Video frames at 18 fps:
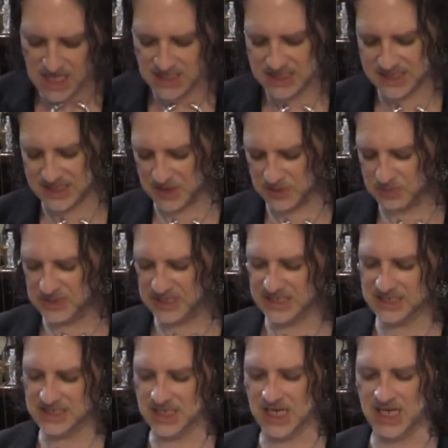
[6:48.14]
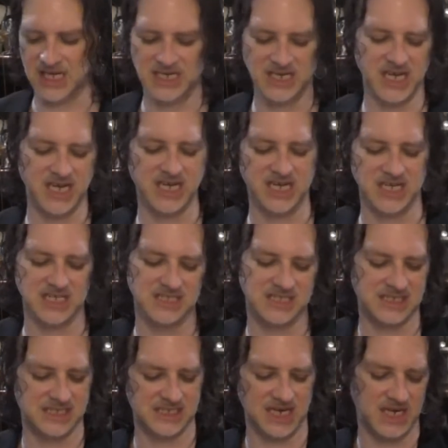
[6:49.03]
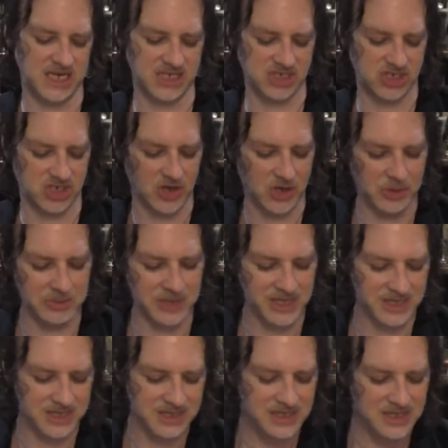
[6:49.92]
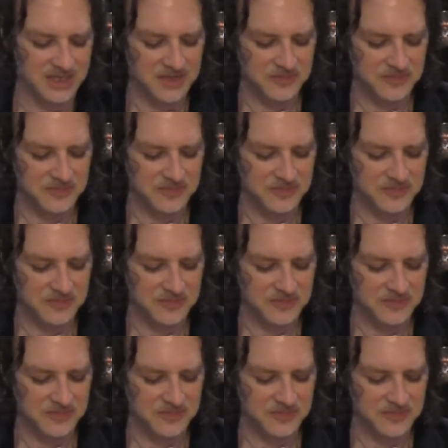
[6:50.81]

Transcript: Sabina, naked snake charmer.